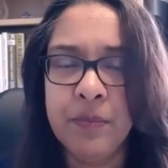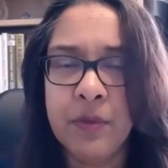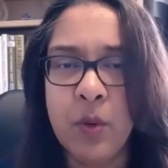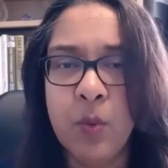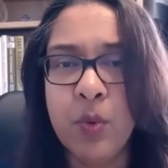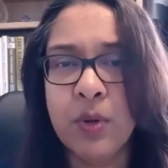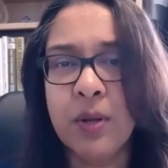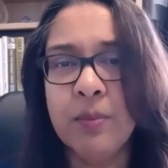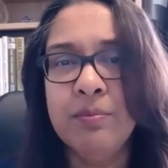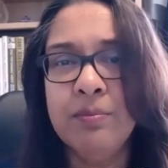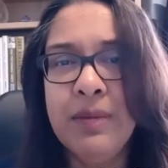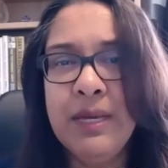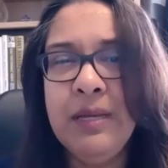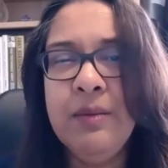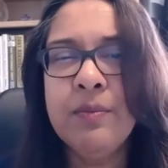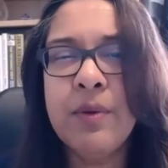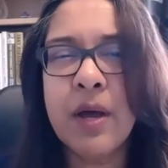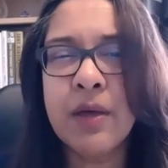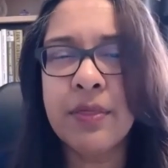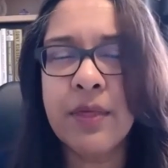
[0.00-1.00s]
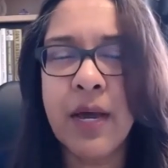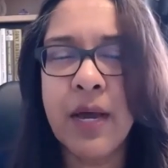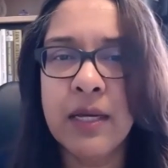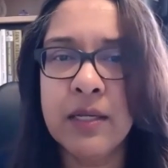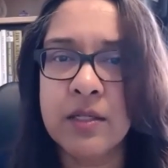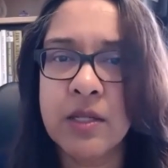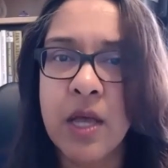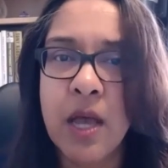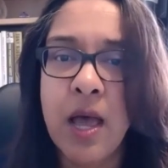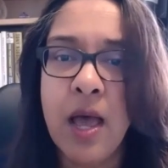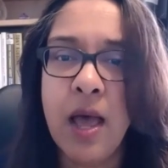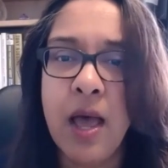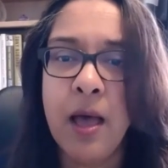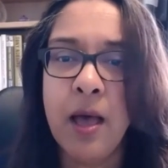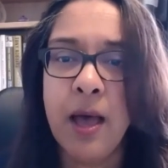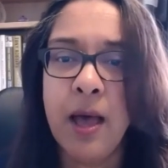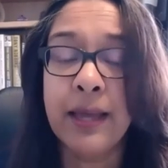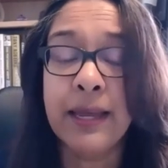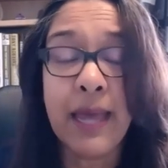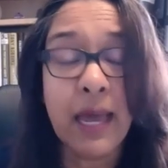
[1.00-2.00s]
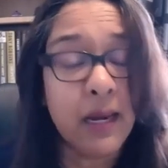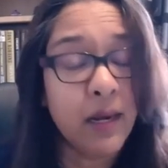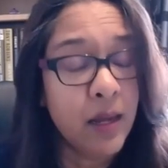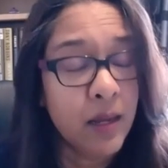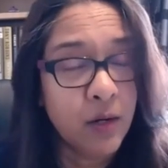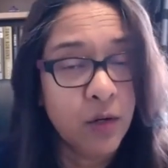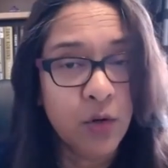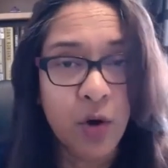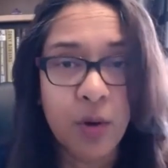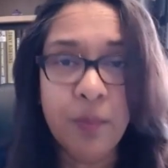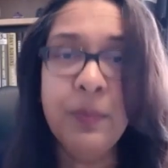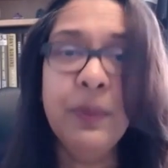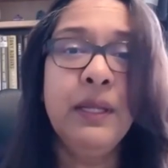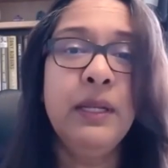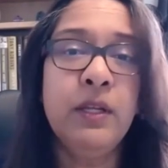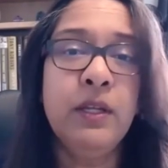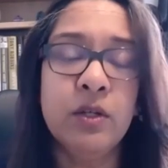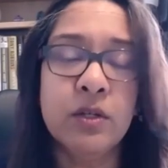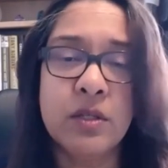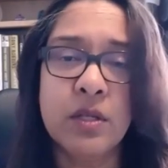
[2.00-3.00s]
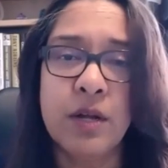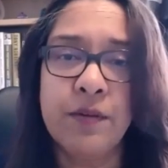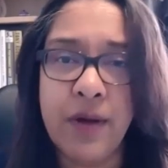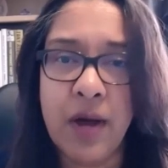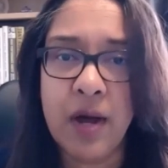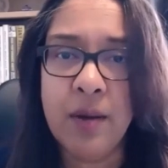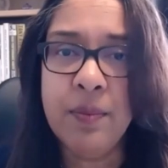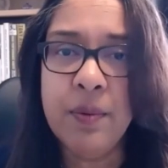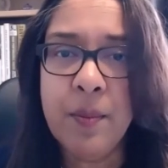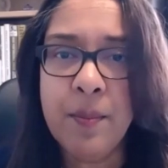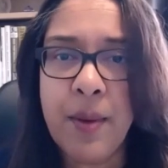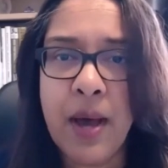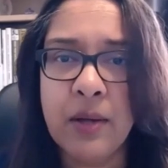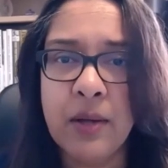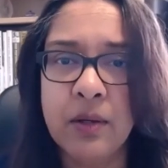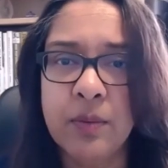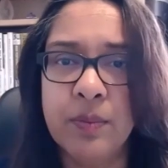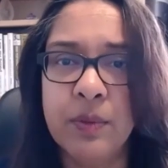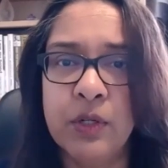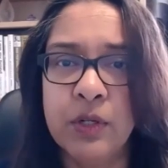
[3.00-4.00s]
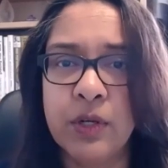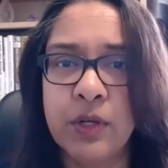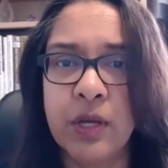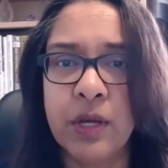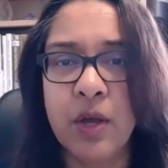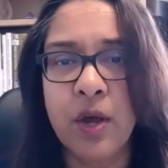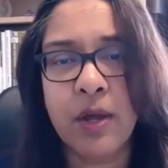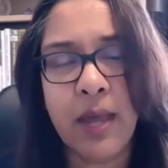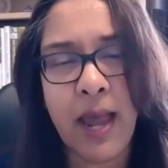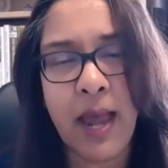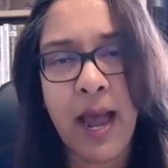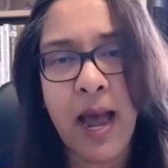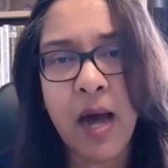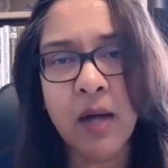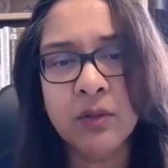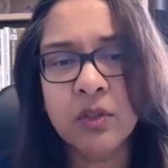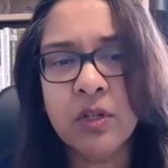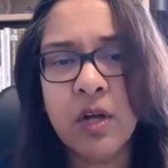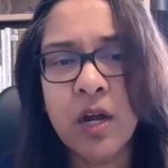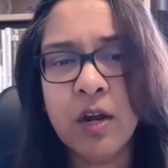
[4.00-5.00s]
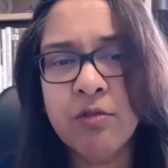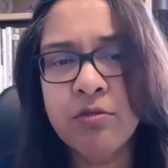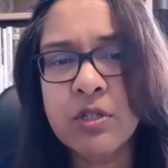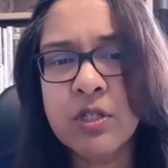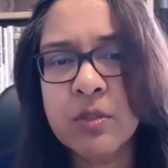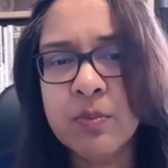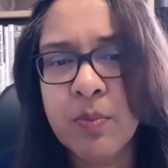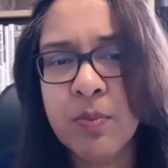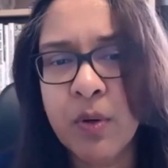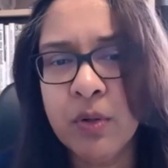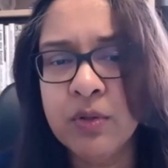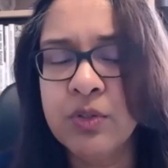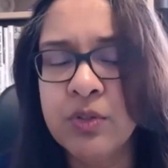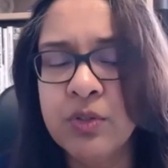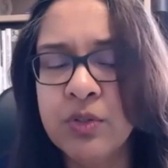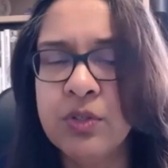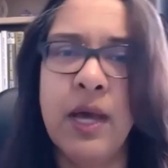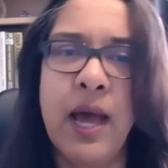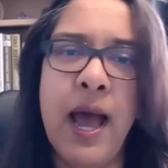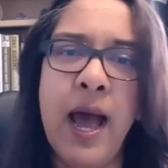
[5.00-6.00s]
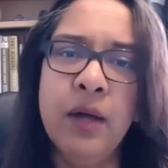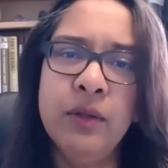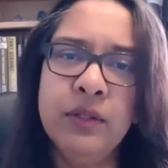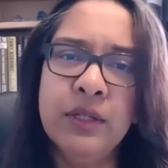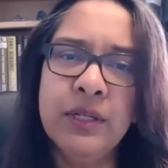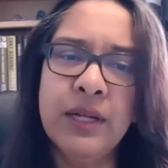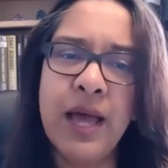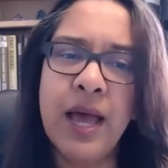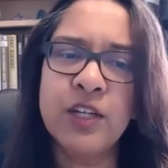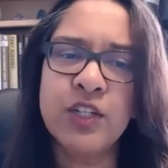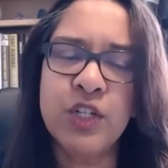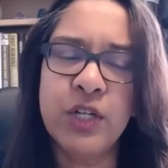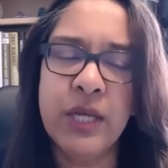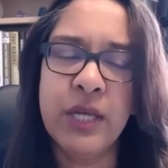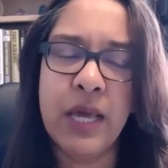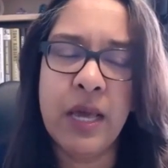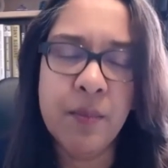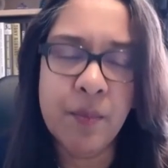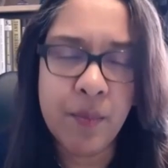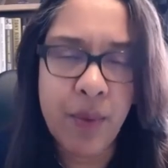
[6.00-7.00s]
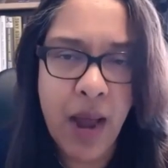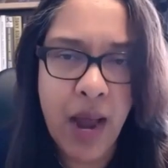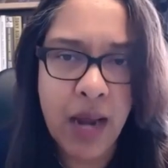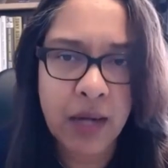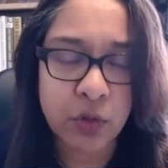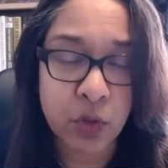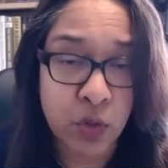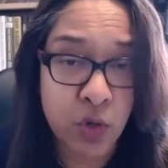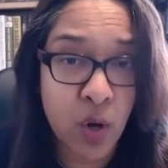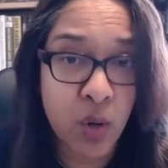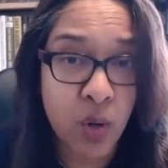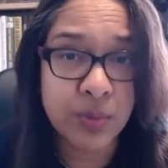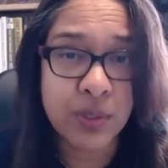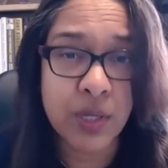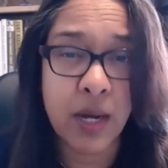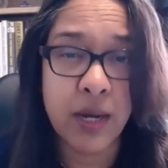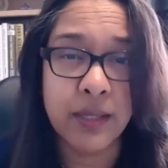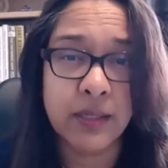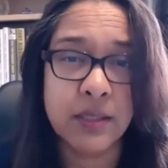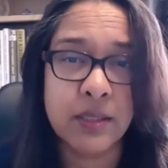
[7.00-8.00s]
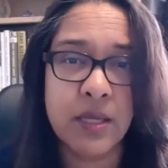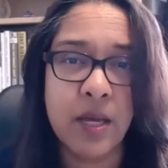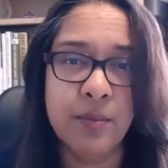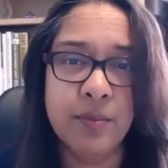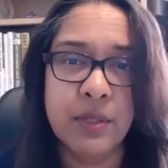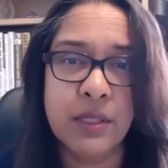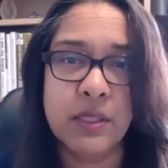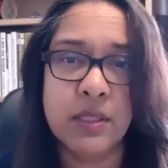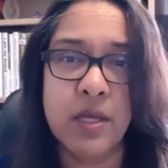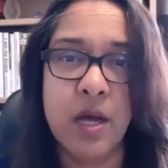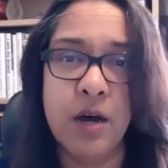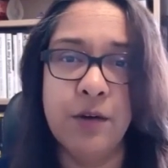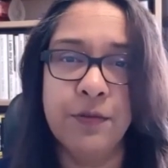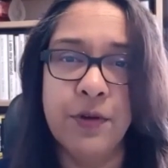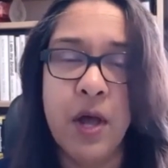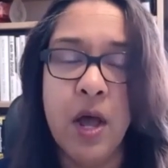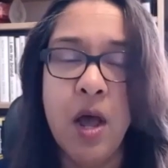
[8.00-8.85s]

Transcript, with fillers: What I mean by that is, again, not beating yourself up about it, but looking, okay, how did I respond to that? How did it actually impact the goals I had set myself?